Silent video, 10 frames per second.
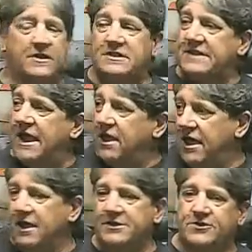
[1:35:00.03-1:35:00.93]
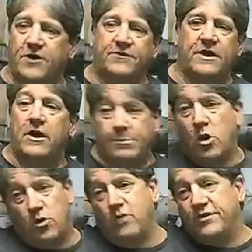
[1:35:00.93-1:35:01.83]
and the scale helis are over there. I'm
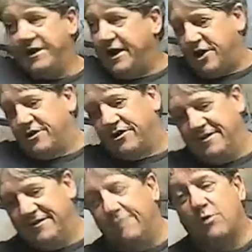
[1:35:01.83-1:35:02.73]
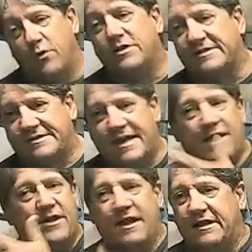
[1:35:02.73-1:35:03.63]
going over there. I'm going to the
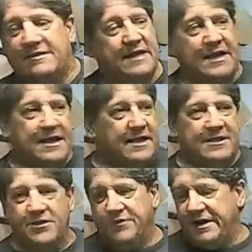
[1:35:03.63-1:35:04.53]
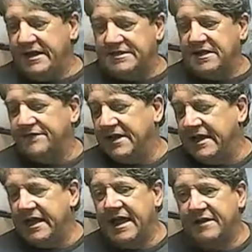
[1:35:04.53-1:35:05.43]
scale helis. The 3D stuff they
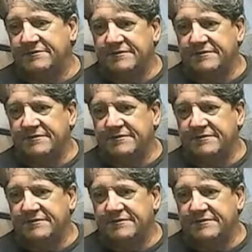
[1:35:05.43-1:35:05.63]
can have.